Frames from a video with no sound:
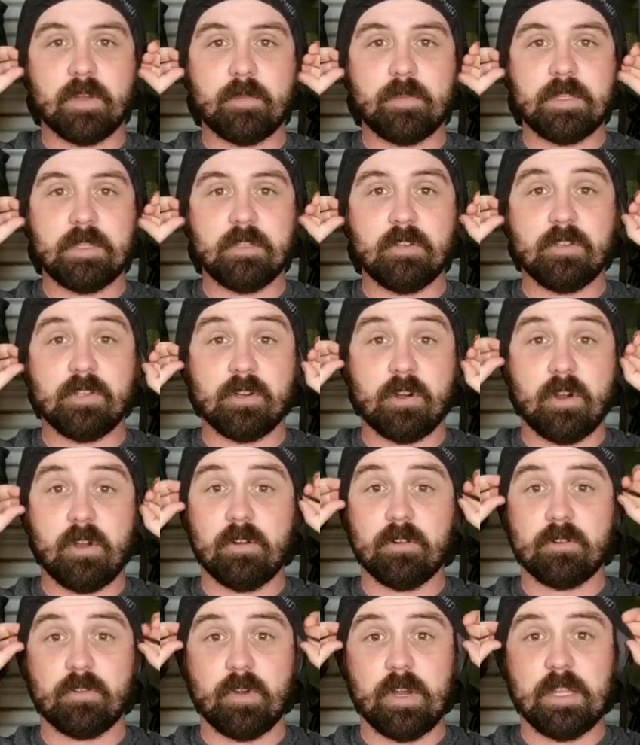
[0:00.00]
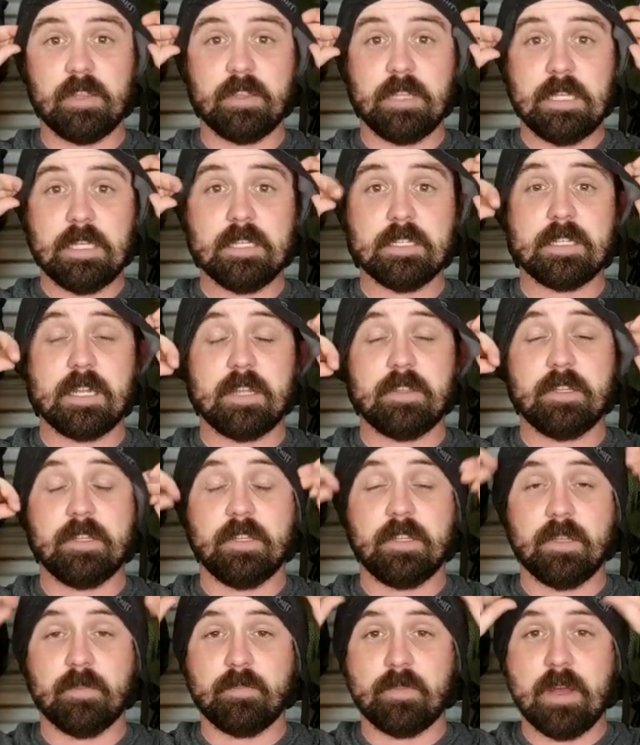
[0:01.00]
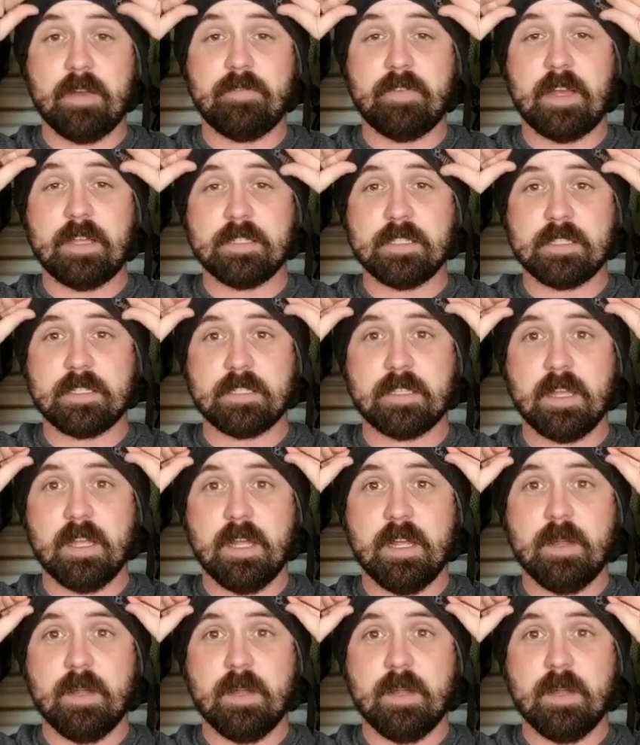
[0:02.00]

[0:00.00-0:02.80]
I mean, these are all great things, and I think that the buff has its